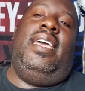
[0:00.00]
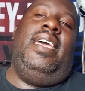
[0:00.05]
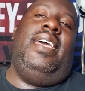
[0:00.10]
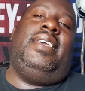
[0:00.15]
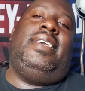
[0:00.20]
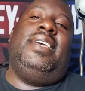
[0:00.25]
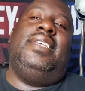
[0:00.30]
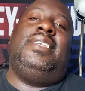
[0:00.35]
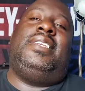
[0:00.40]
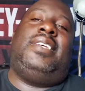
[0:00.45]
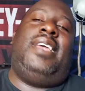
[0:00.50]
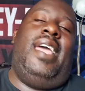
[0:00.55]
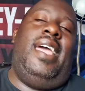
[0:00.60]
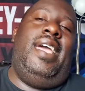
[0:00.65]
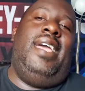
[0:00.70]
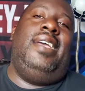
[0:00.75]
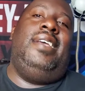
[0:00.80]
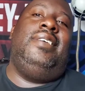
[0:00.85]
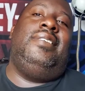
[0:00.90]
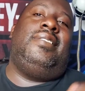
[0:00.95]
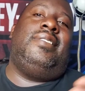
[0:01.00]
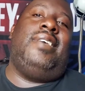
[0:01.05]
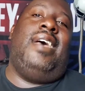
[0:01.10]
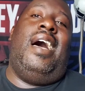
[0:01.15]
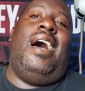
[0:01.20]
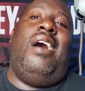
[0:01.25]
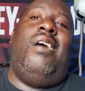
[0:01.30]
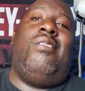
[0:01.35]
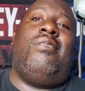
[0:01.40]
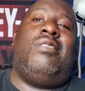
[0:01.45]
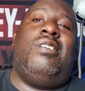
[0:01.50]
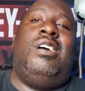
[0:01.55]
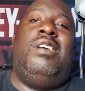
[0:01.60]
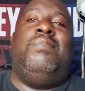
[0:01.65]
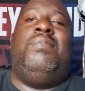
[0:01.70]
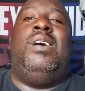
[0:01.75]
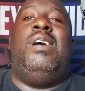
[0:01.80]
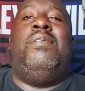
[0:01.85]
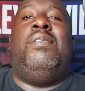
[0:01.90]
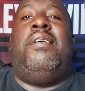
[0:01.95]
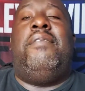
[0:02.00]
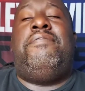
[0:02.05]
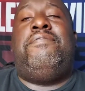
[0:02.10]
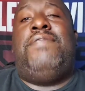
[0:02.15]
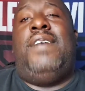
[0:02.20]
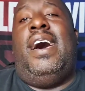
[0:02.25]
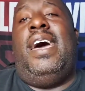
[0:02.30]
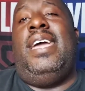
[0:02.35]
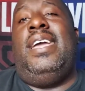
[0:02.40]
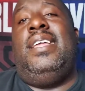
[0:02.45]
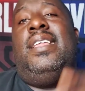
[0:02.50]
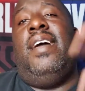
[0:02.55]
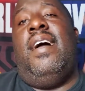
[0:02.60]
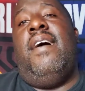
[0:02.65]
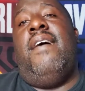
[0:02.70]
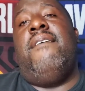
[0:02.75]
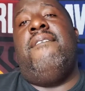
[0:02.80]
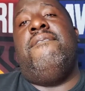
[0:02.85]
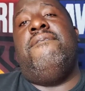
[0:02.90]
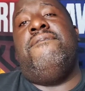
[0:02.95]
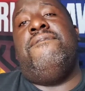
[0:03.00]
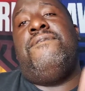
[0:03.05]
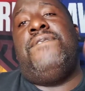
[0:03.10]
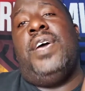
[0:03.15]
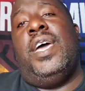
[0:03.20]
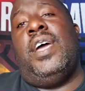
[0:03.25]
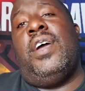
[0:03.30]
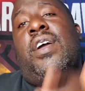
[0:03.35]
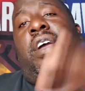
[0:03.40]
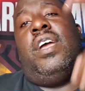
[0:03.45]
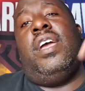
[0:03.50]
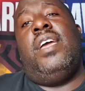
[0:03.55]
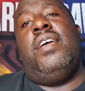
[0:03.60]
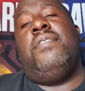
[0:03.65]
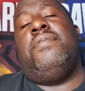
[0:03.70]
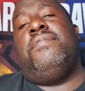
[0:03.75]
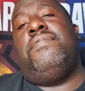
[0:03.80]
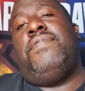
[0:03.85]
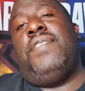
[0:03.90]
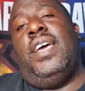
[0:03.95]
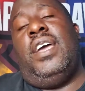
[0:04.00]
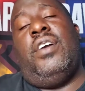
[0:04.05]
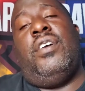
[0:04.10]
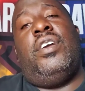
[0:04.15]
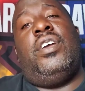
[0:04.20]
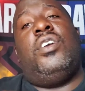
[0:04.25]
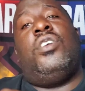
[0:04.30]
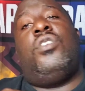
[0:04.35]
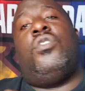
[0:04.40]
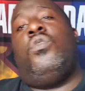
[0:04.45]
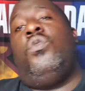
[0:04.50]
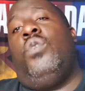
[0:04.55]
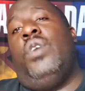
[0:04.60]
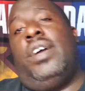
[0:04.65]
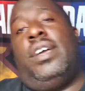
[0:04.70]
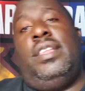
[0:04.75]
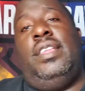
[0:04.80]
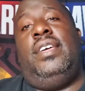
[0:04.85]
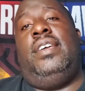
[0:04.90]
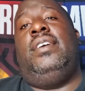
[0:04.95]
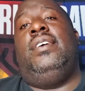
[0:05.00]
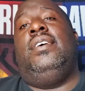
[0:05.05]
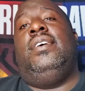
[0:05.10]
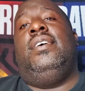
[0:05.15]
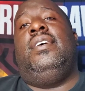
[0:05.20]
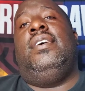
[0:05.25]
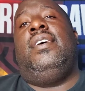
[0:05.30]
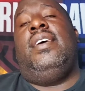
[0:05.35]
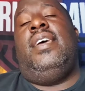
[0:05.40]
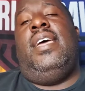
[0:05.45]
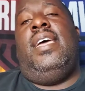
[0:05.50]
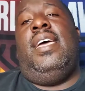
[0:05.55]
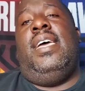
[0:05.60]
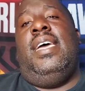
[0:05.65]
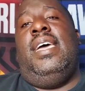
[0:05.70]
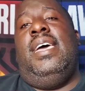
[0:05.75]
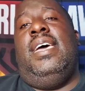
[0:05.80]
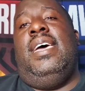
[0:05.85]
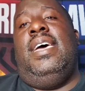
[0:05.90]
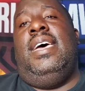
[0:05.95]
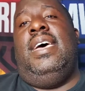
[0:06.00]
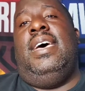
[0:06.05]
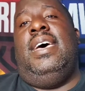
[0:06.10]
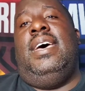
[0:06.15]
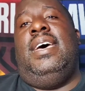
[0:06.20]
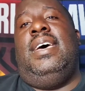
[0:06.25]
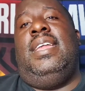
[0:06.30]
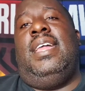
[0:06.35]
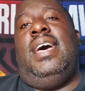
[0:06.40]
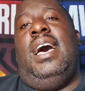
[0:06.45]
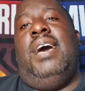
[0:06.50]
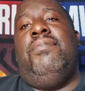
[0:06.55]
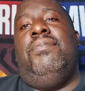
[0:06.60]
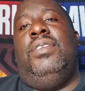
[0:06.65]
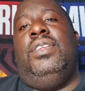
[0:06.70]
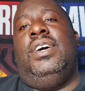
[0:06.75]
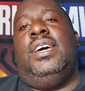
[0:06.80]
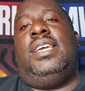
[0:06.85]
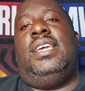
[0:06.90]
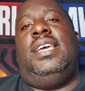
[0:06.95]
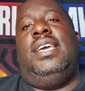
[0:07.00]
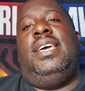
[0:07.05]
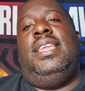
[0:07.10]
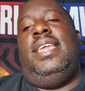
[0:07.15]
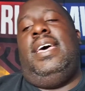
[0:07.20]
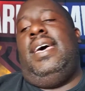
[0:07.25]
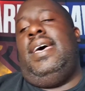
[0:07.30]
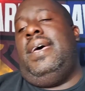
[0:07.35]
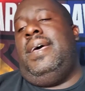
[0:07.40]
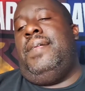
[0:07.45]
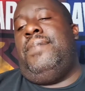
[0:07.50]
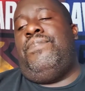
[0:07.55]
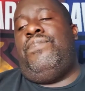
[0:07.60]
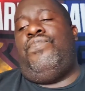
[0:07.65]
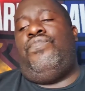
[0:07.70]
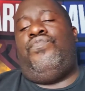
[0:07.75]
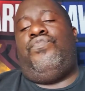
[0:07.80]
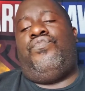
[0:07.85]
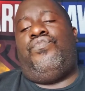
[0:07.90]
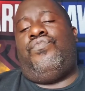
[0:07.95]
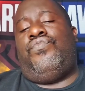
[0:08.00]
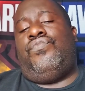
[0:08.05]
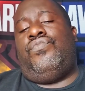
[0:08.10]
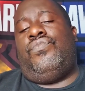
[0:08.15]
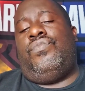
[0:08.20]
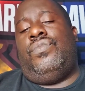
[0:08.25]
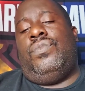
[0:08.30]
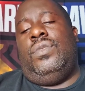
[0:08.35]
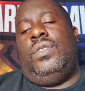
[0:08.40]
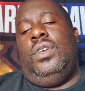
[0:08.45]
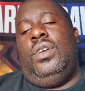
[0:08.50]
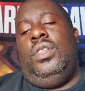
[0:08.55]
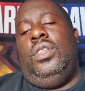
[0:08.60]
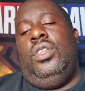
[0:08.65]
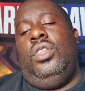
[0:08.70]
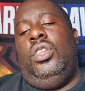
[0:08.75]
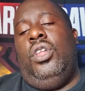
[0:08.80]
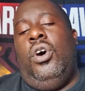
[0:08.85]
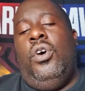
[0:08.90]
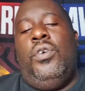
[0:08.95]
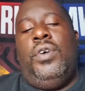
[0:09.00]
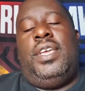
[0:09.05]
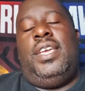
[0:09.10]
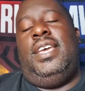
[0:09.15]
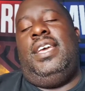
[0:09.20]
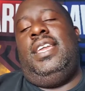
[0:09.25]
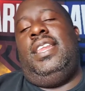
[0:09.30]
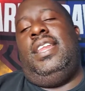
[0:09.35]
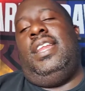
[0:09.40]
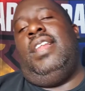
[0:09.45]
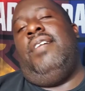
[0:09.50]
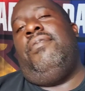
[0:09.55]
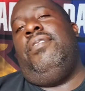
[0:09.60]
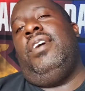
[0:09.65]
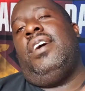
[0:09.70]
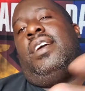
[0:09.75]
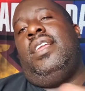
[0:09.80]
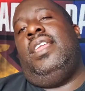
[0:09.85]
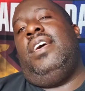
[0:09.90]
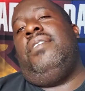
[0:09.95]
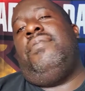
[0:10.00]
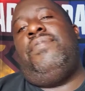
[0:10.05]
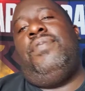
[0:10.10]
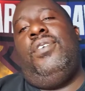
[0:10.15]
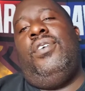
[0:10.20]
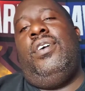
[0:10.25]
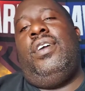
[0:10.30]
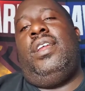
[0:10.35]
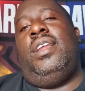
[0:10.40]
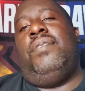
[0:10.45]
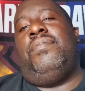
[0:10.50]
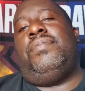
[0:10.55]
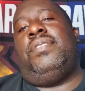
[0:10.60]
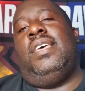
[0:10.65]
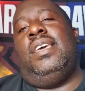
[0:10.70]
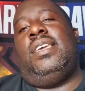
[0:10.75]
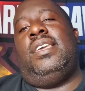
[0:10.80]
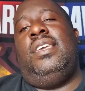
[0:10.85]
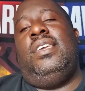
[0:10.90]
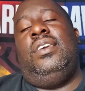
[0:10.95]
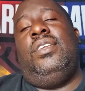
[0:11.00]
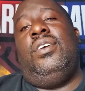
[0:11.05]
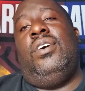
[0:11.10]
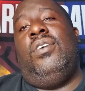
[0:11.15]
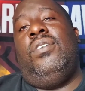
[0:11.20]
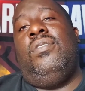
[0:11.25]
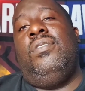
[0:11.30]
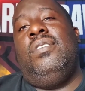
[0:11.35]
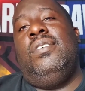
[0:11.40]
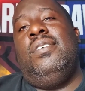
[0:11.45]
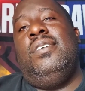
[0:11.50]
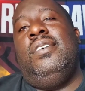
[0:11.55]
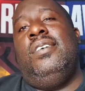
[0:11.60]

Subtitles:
it can change the outcome of a fight very, very quickly. And I'm looking at Logan and I'm looking at Floyd and I'm thinking, you know,